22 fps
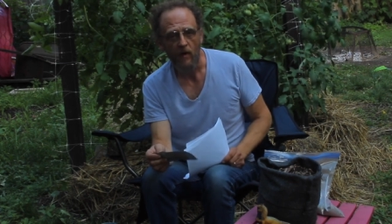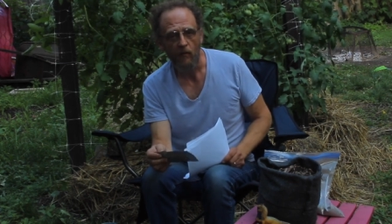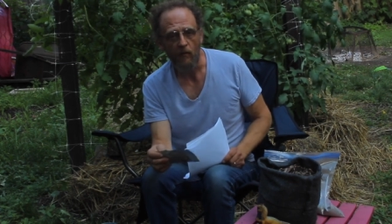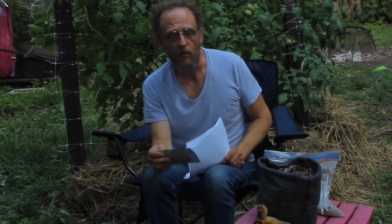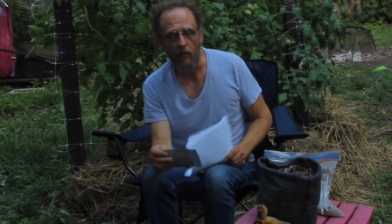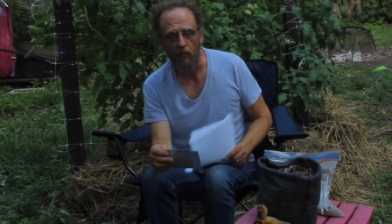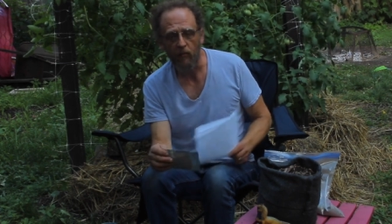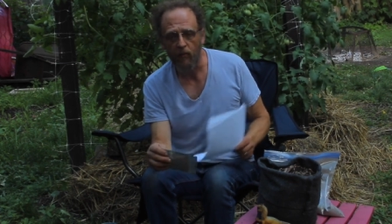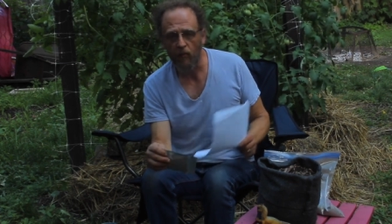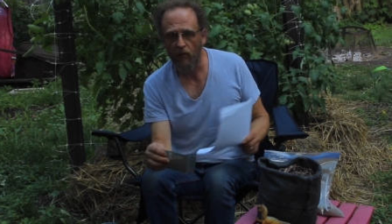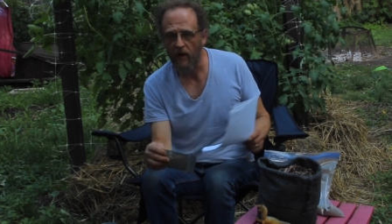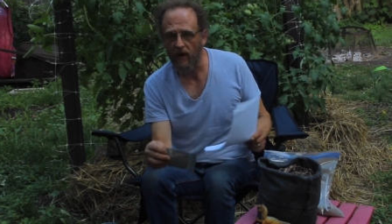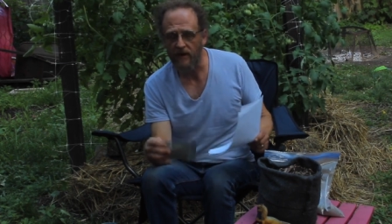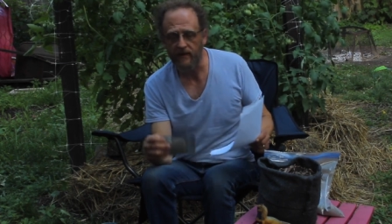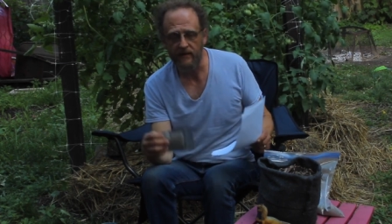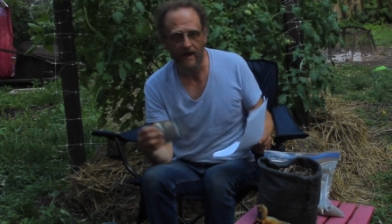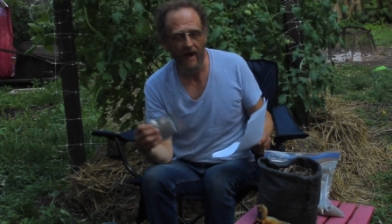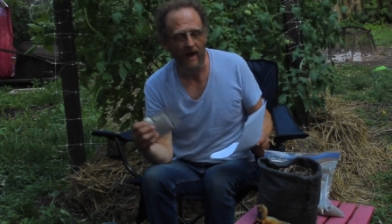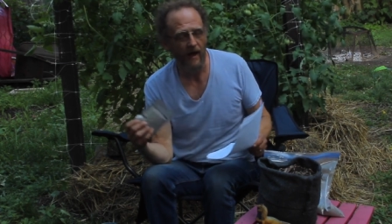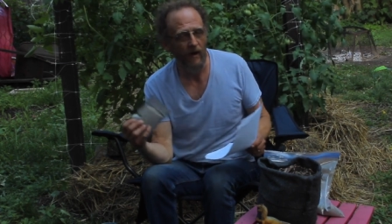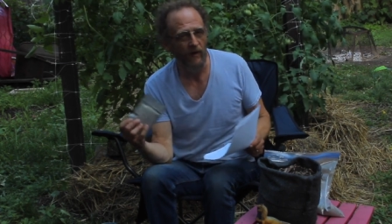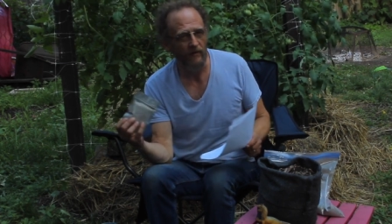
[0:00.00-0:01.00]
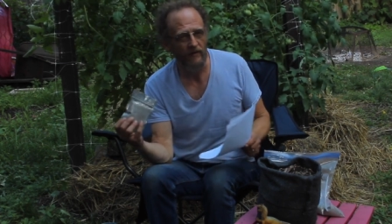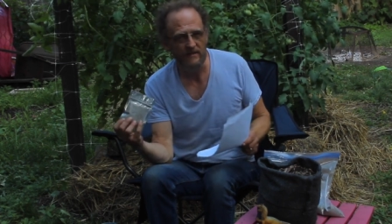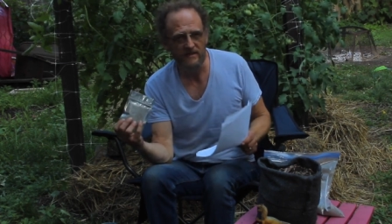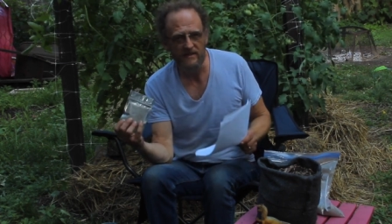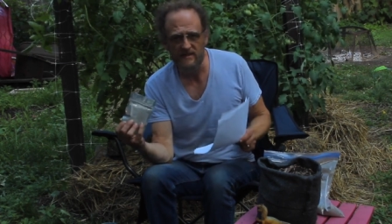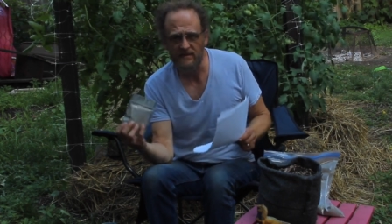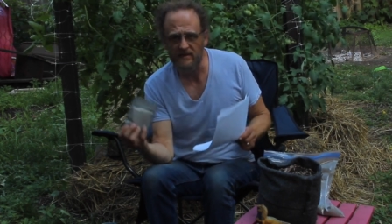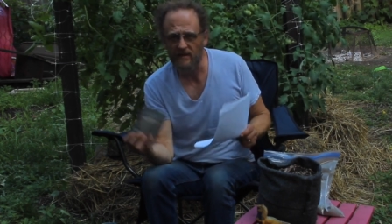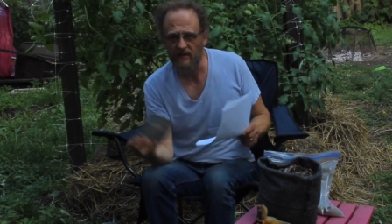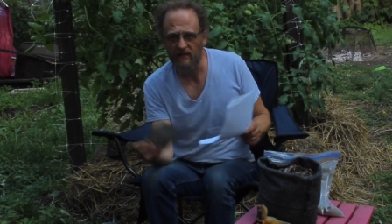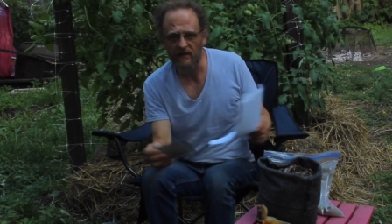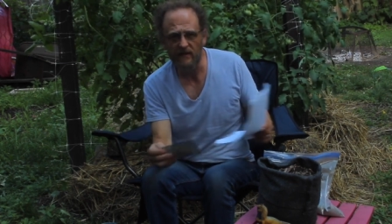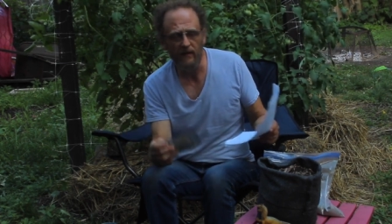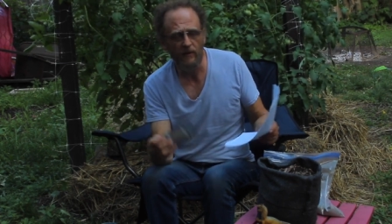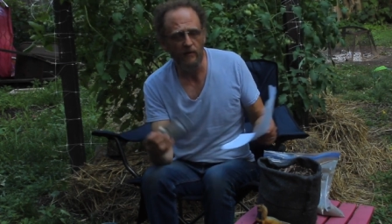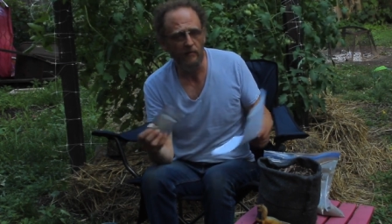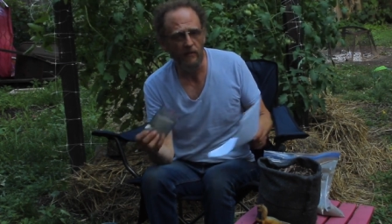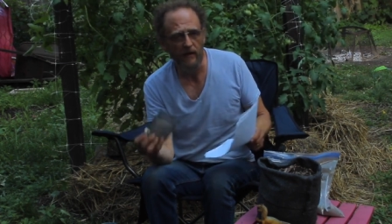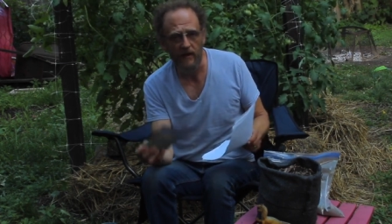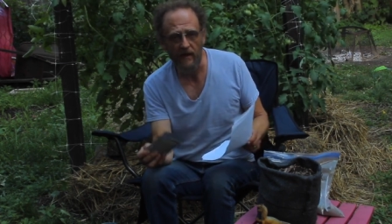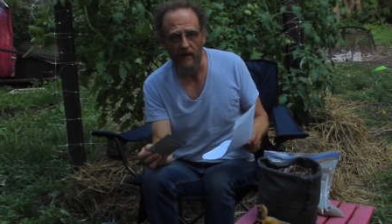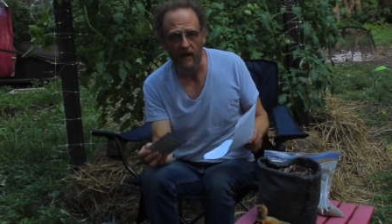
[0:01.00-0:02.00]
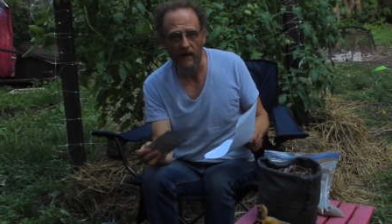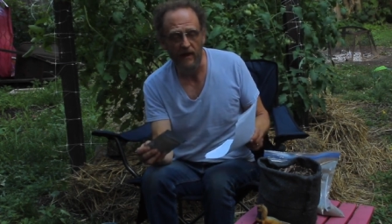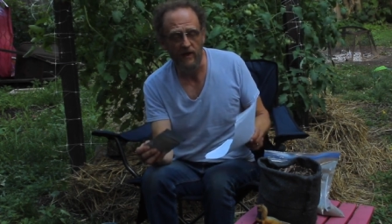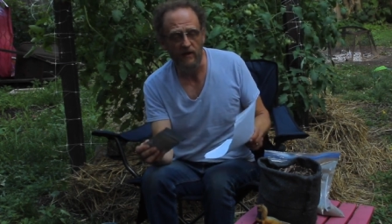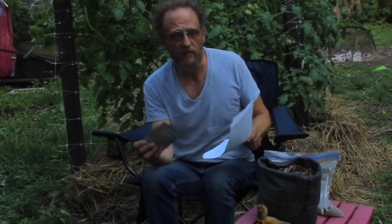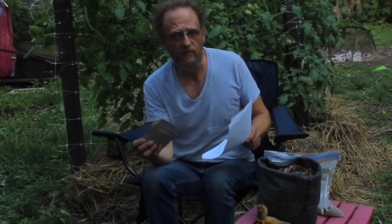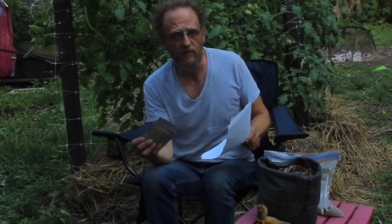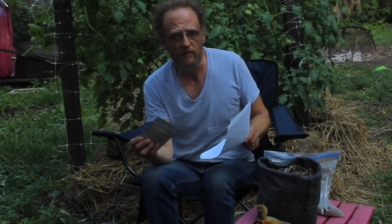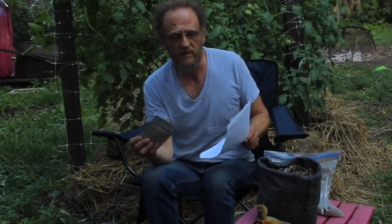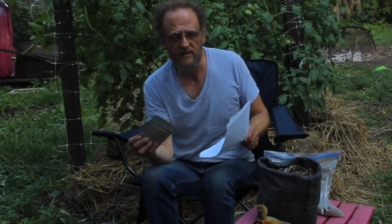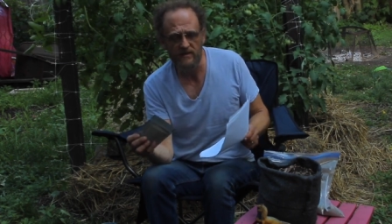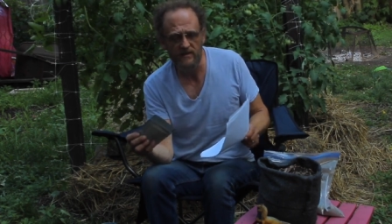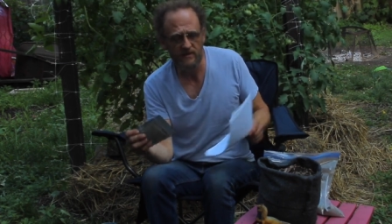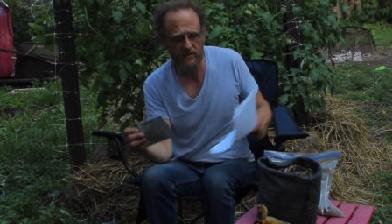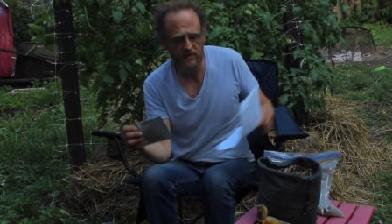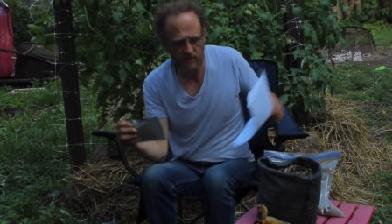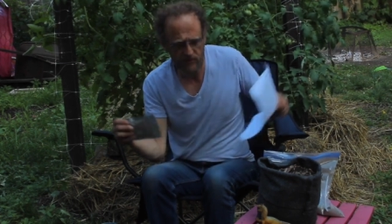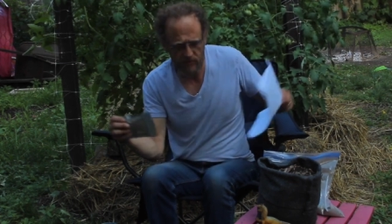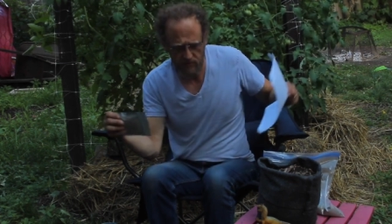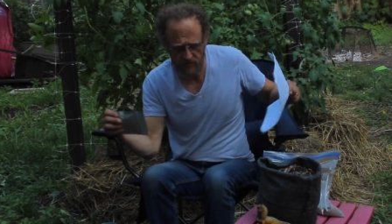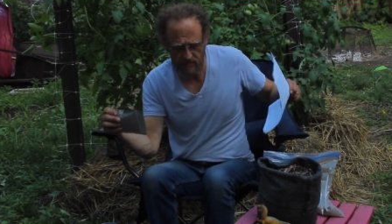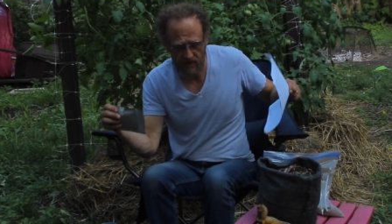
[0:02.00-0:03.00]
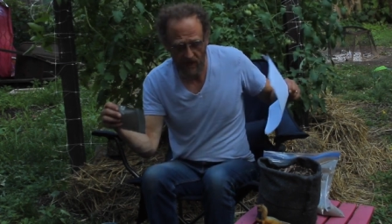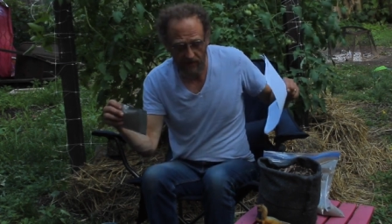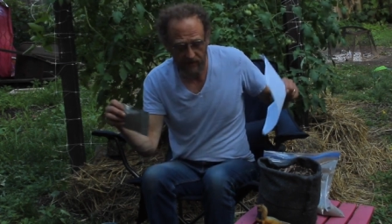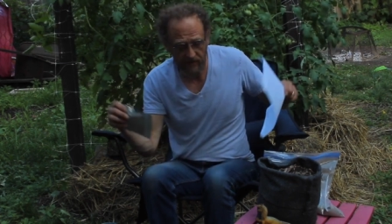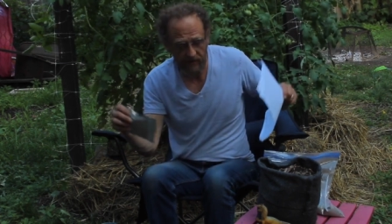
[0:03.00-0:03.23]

will break down just a little bit and just use a